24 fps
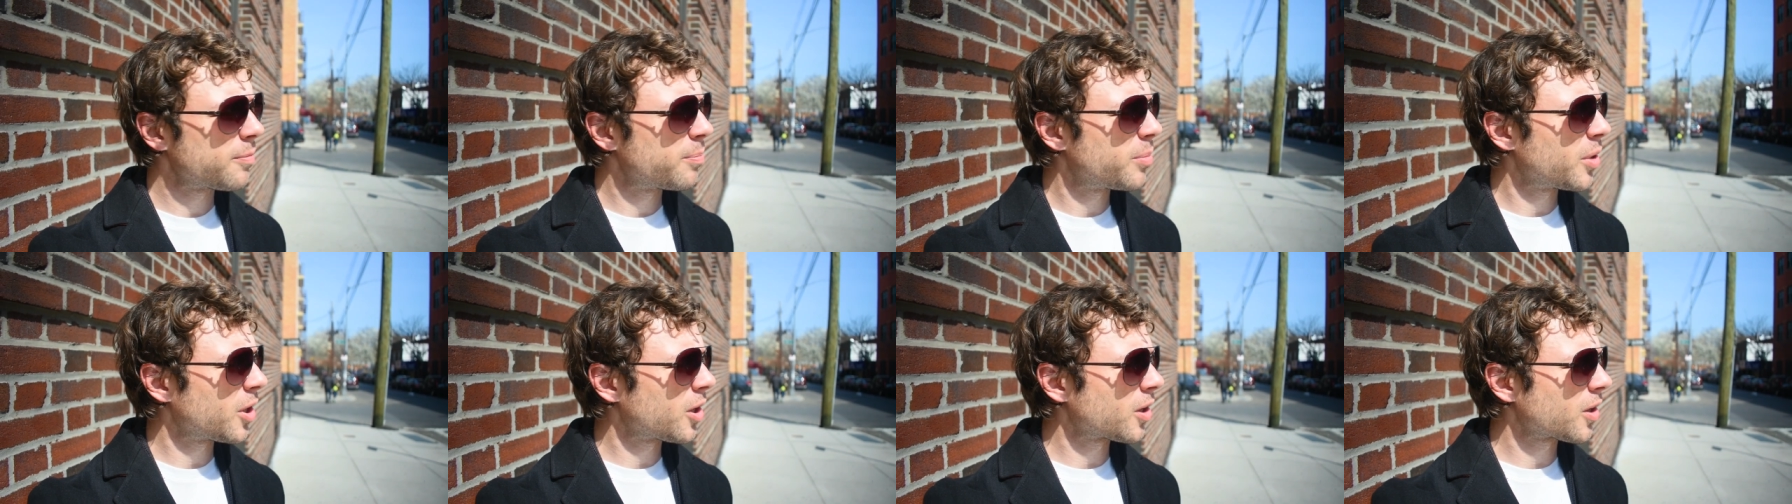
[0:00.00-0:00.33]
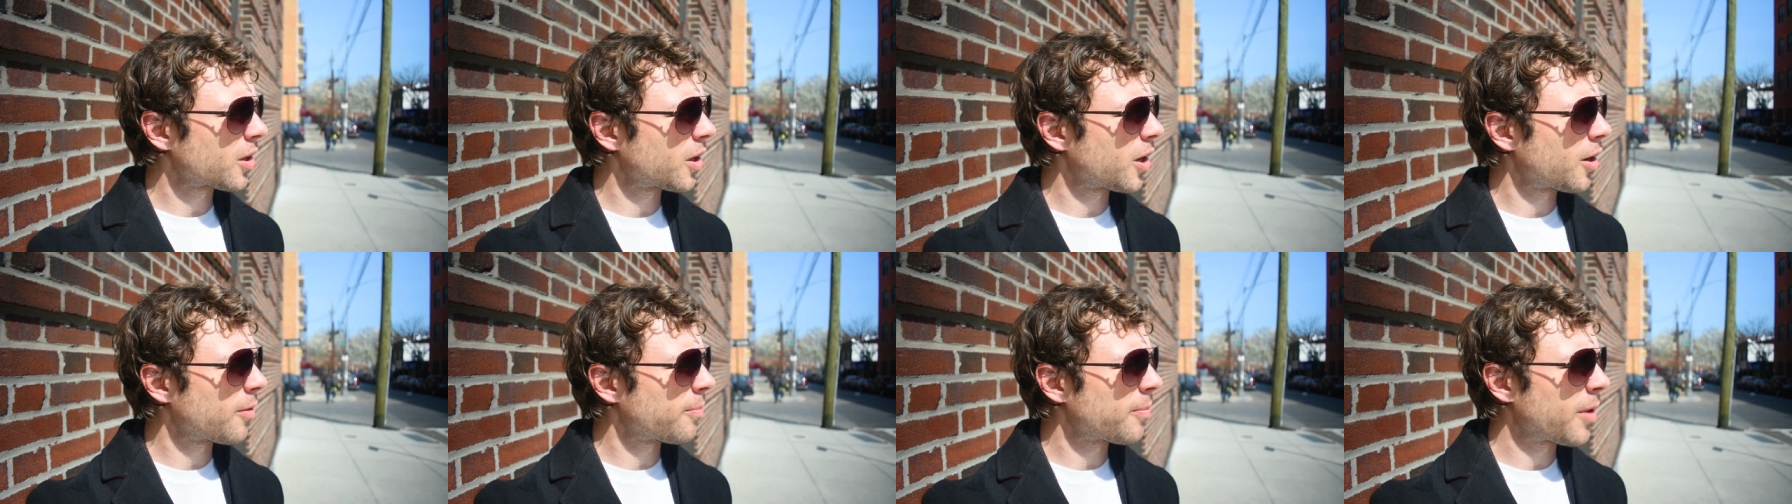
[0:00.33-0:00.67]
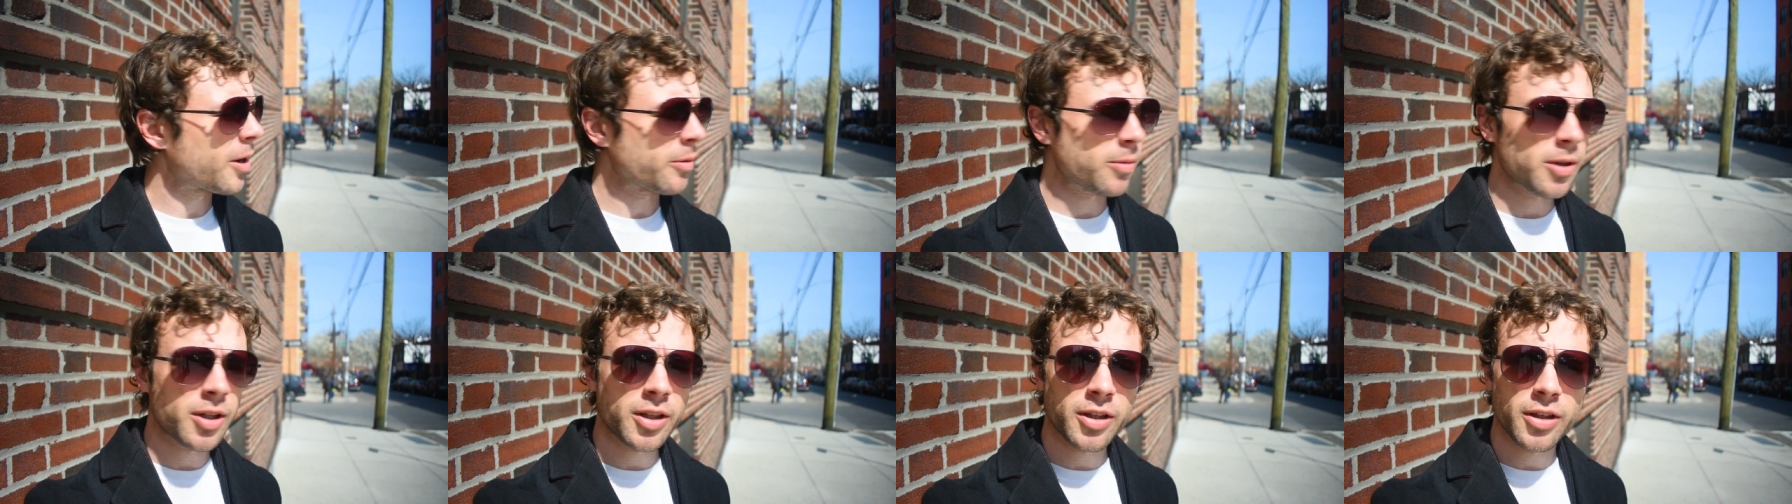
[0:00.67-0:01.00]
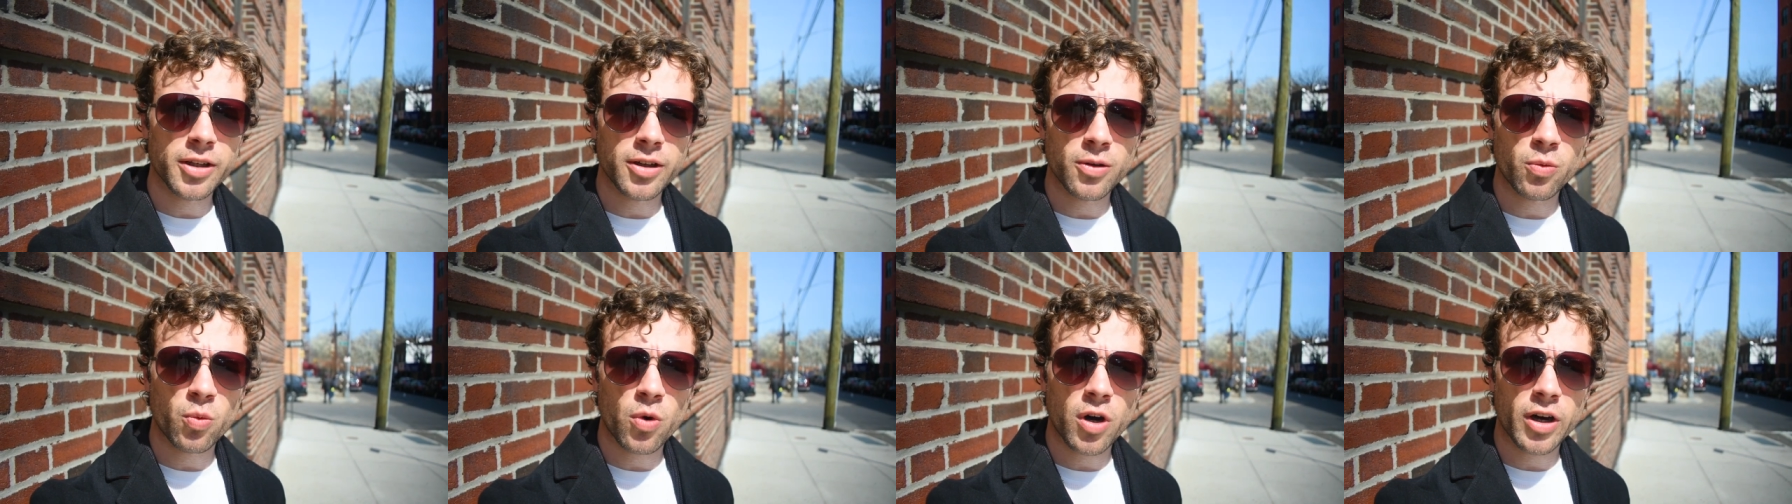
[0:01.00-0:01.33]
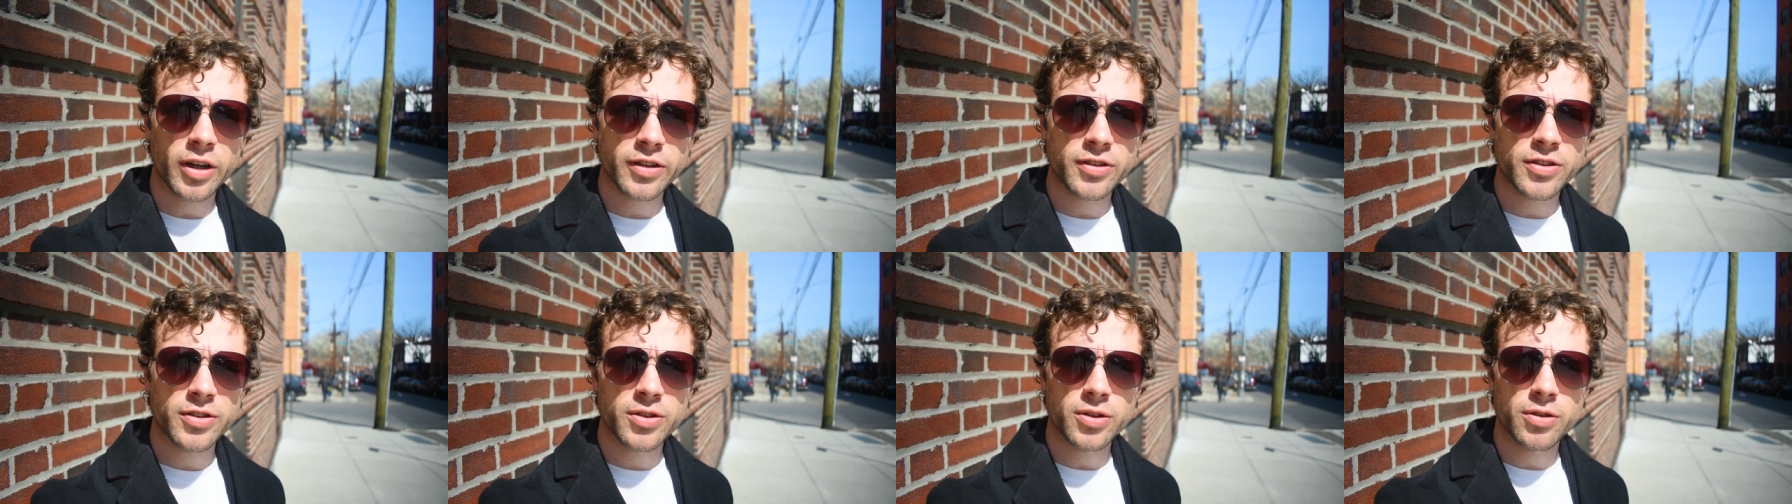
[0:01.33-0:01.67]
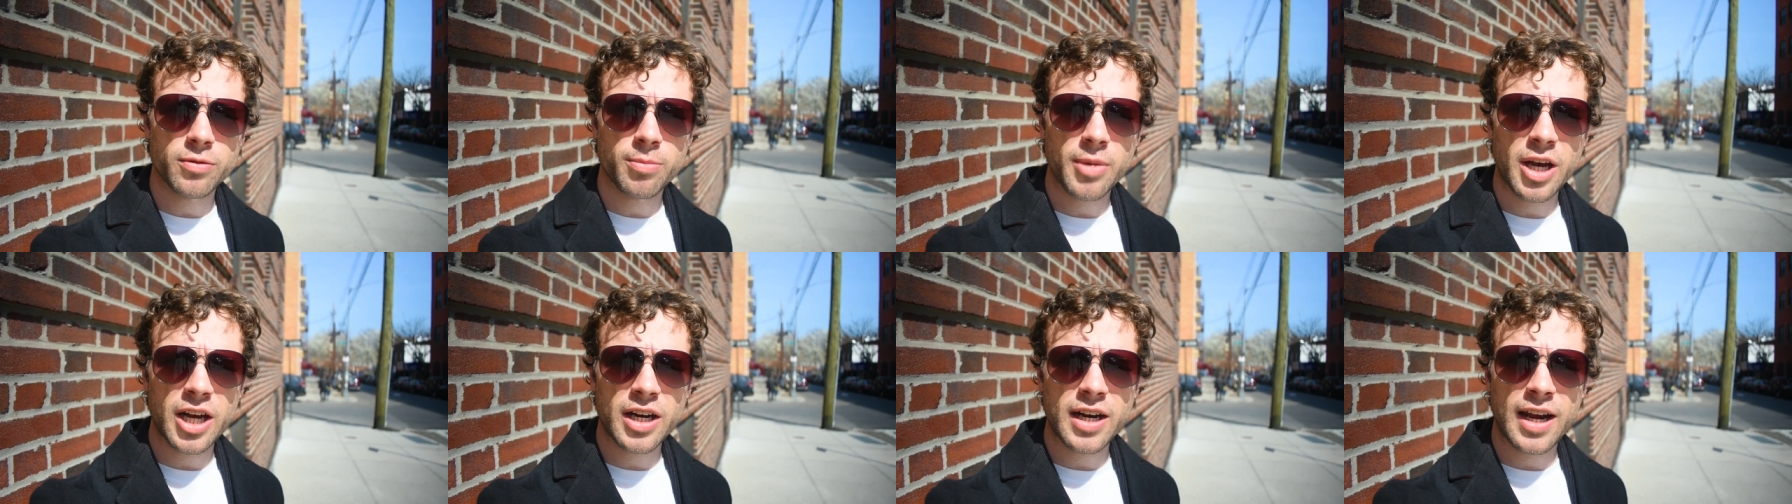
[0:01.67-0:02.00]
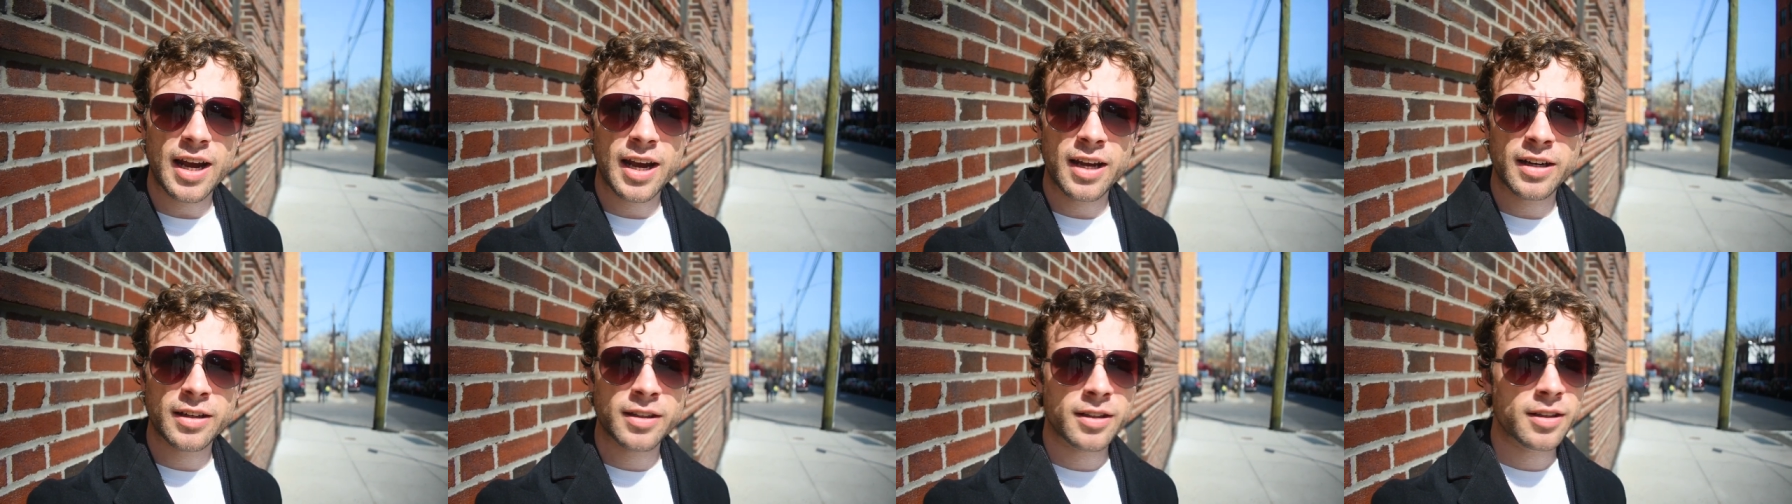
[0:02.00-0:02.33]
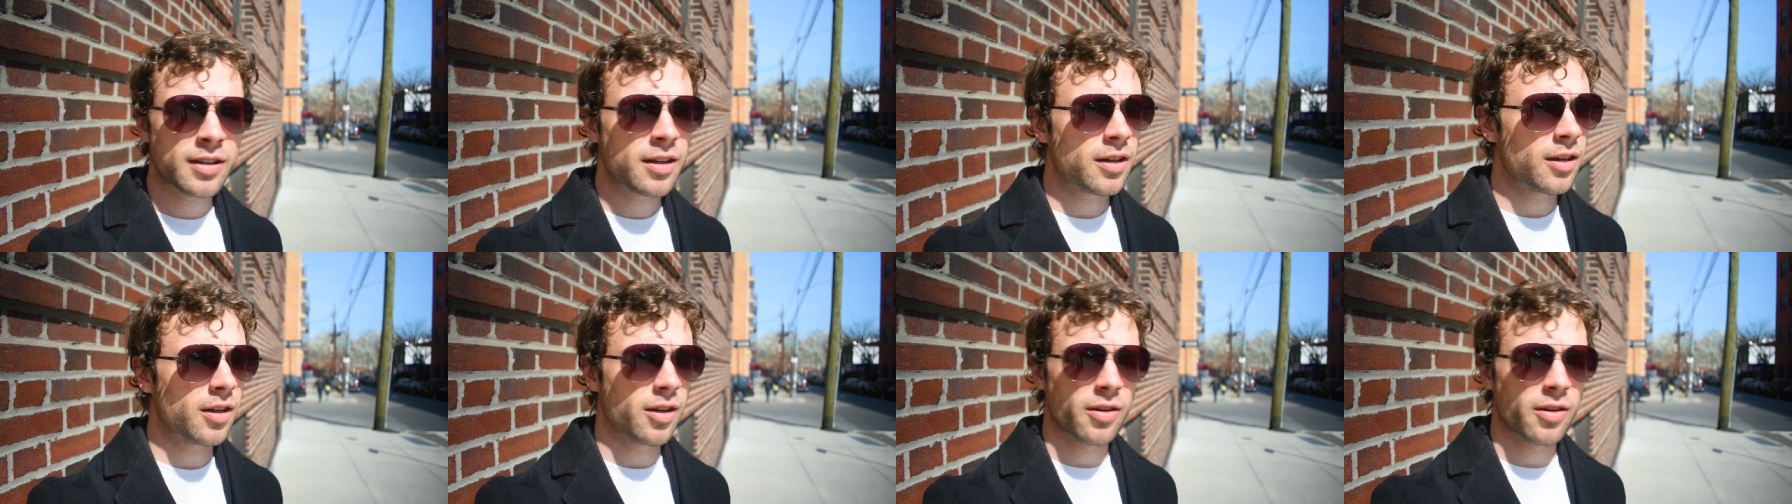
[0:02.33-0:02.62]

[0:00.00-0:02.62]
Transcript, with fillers: But I'm gonna walk to Manhattan,